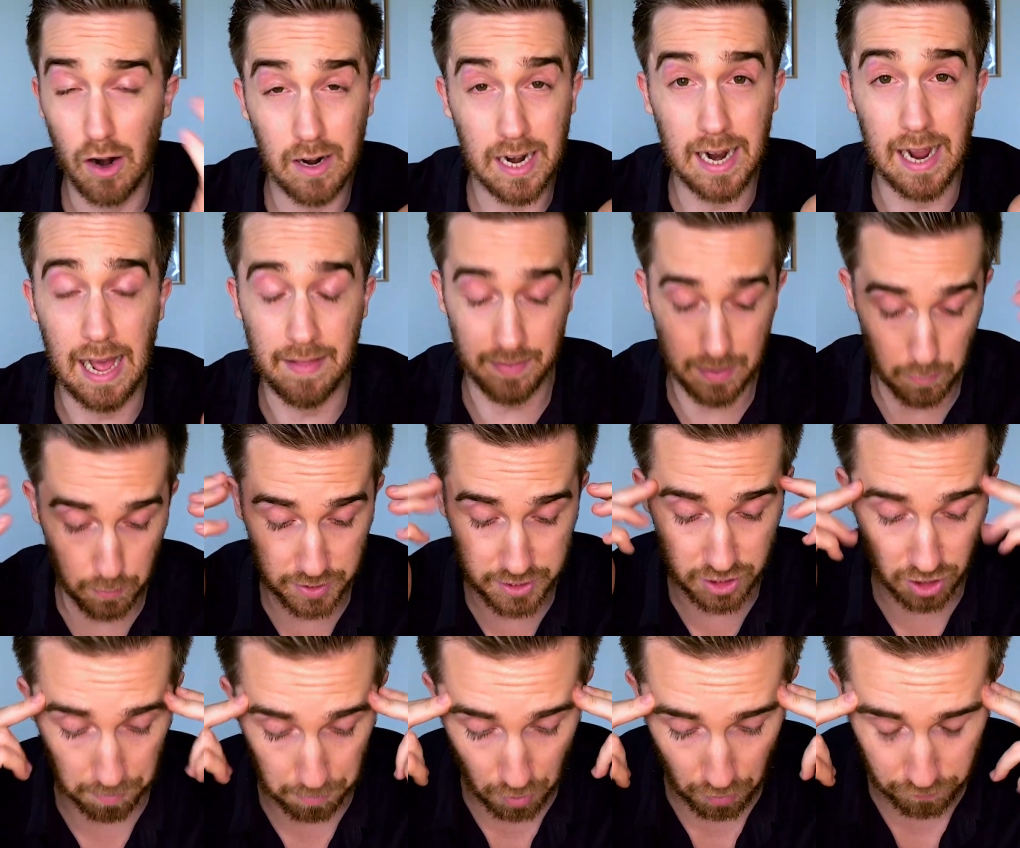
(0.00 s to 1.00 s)
Okay, and then we
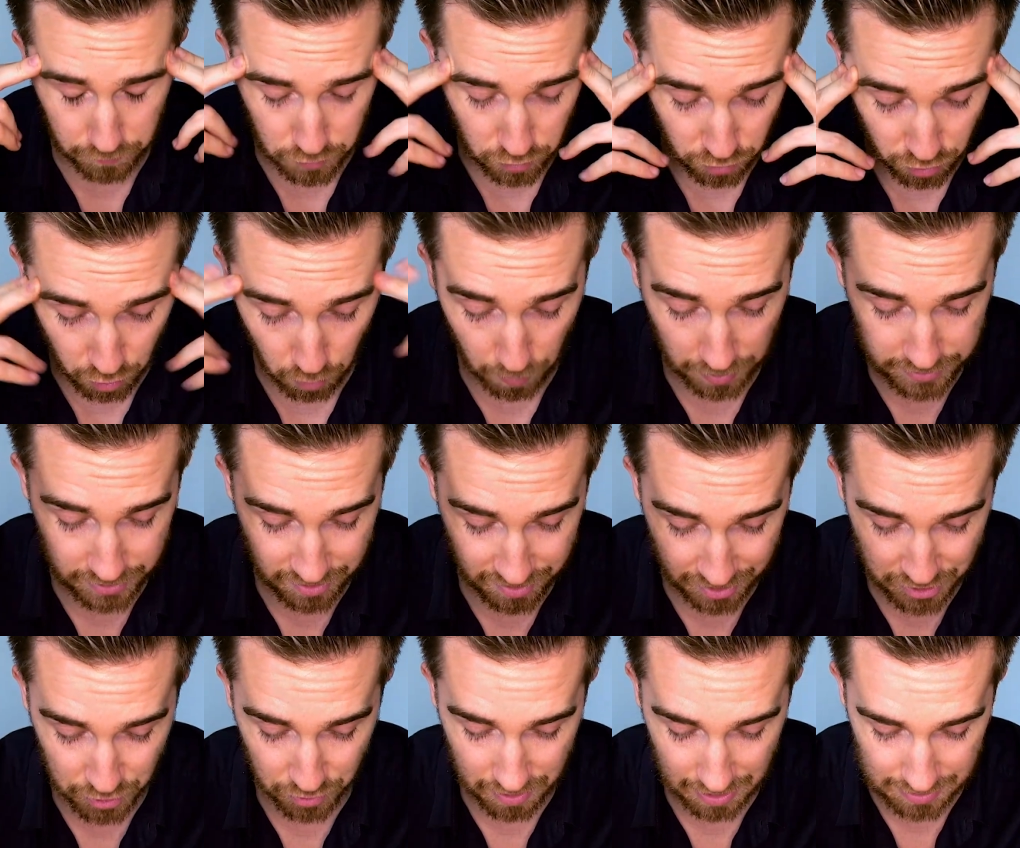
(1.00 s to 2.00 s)
jump over to the question
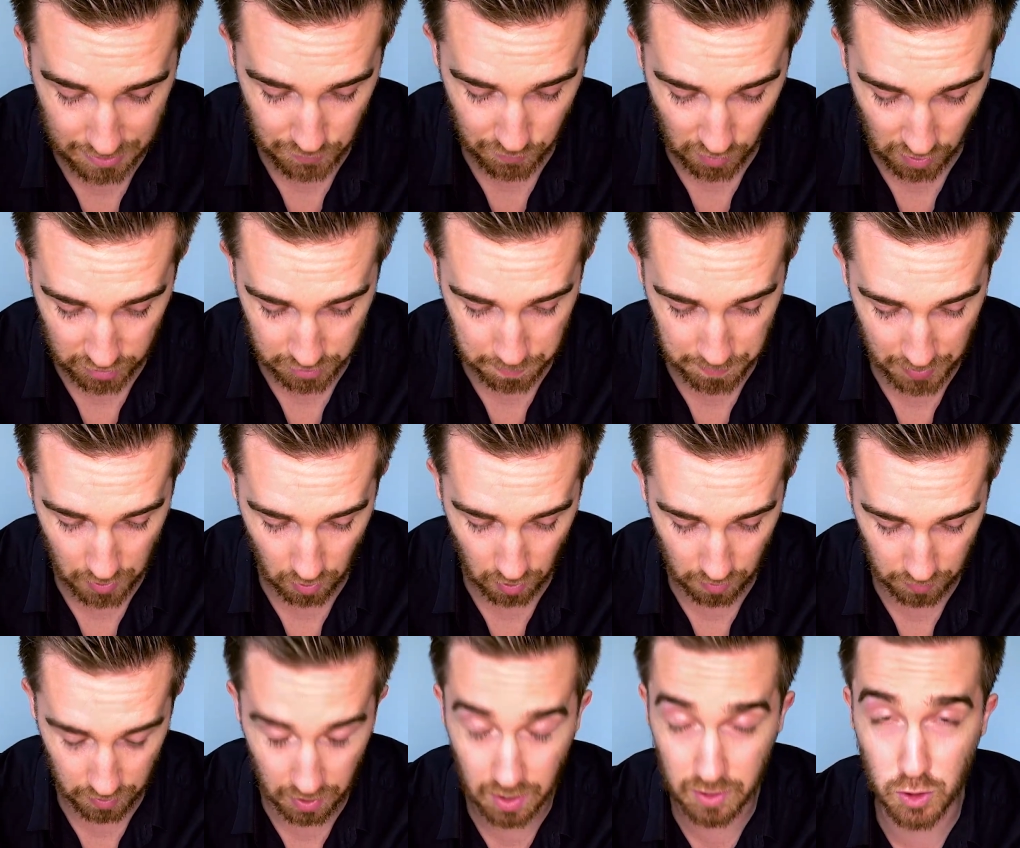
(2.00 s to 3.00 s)
that you guys have asked me
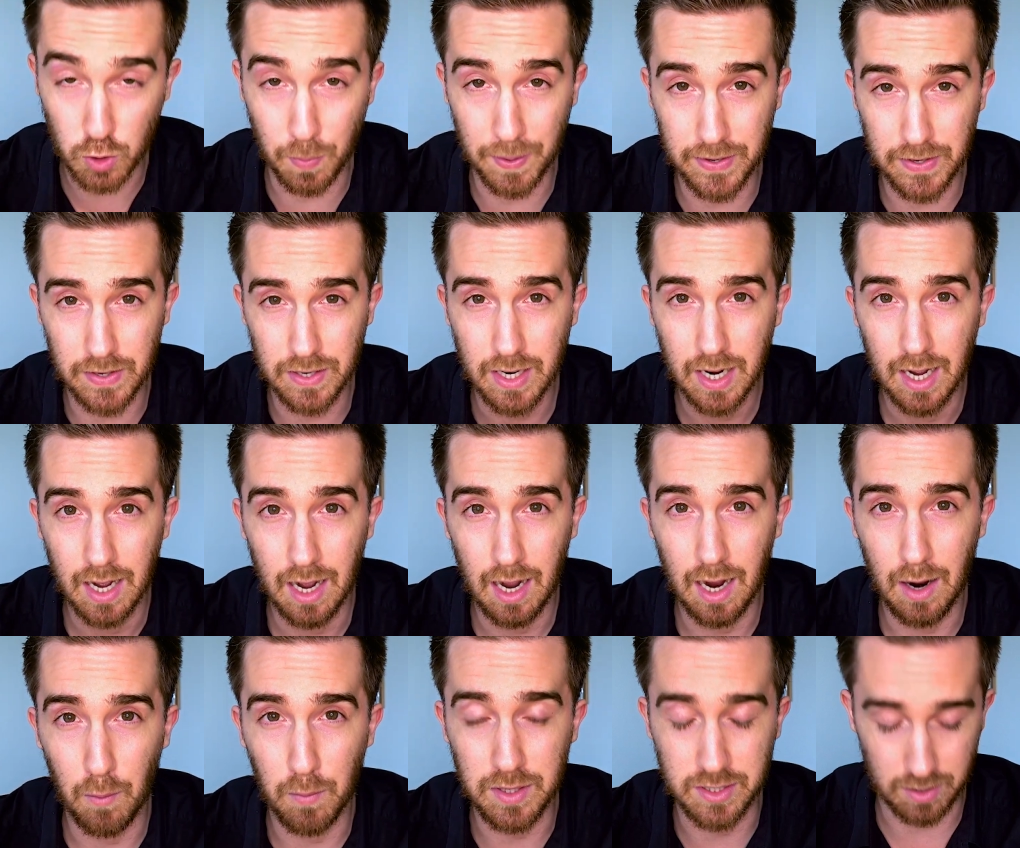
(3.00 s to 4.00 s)
on Twitter.
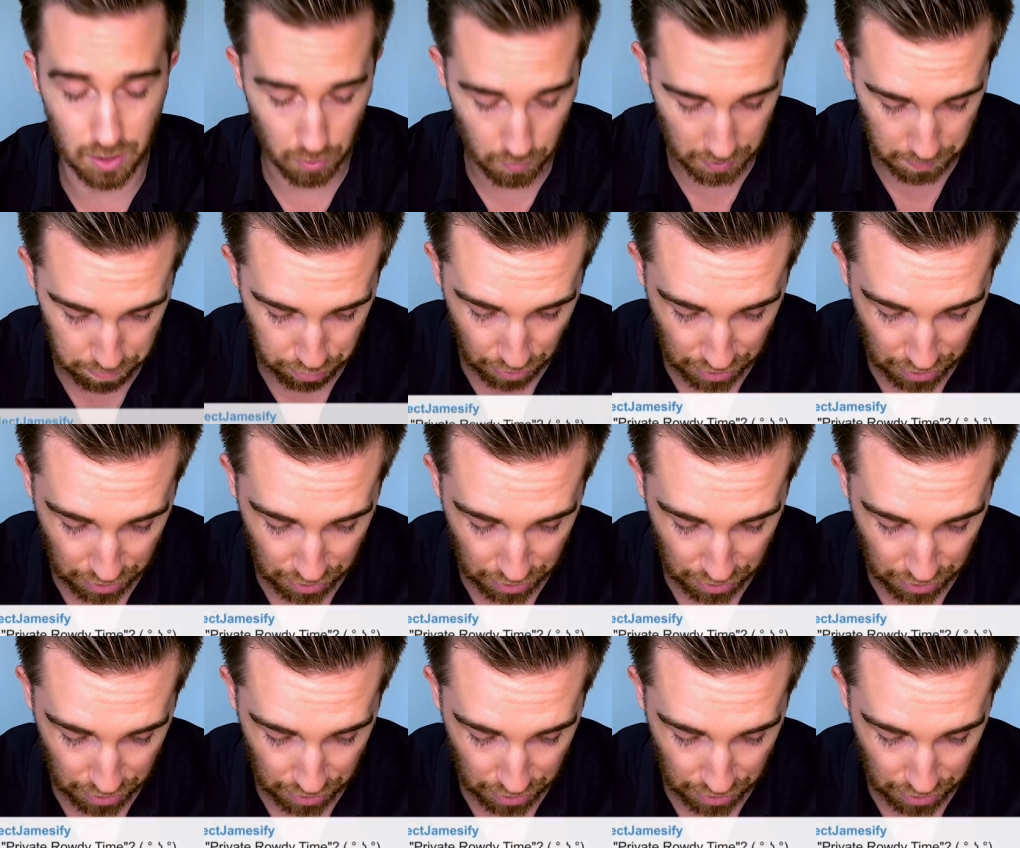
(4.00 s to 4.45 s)
We saw with